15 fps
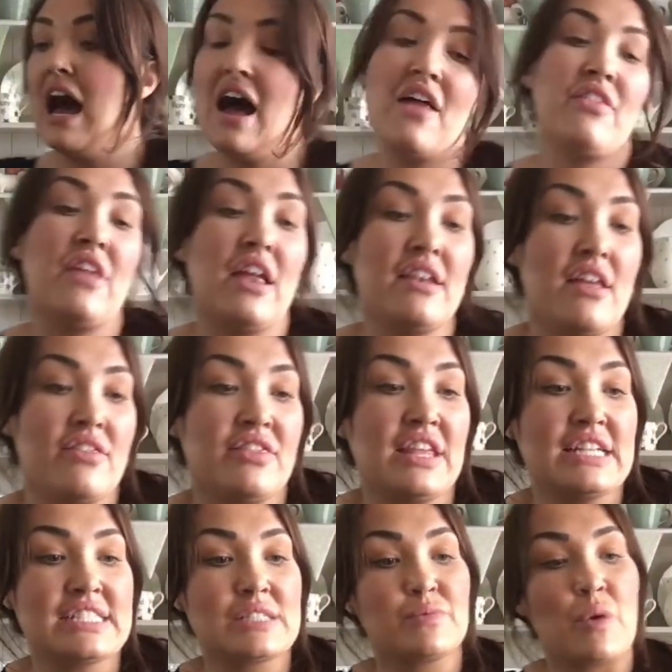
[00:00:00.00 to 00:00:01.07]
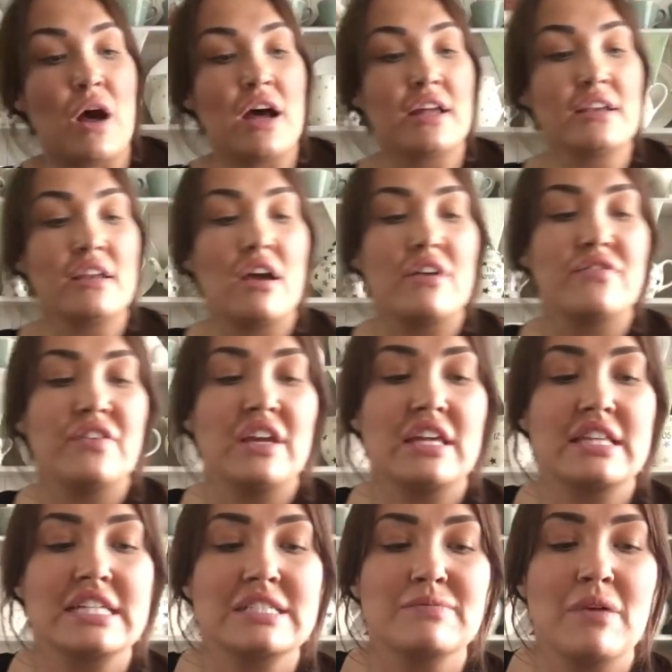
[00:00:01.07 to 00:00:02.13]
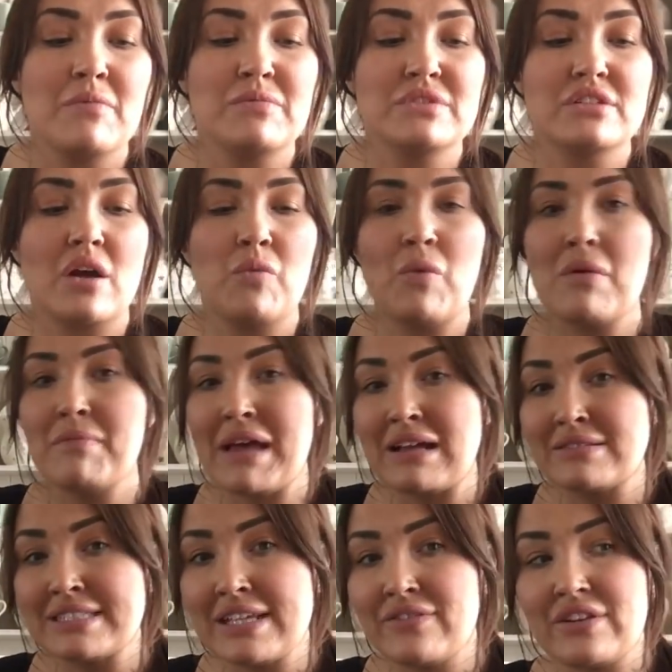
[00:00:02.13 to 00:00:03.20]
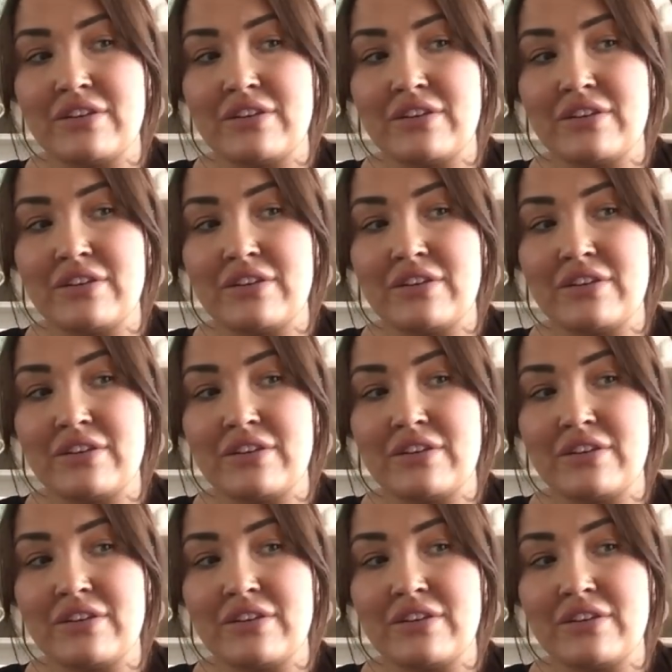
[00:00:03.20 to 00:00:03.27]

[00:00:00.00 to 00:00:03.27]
And then this one, I think this one was like £1.75.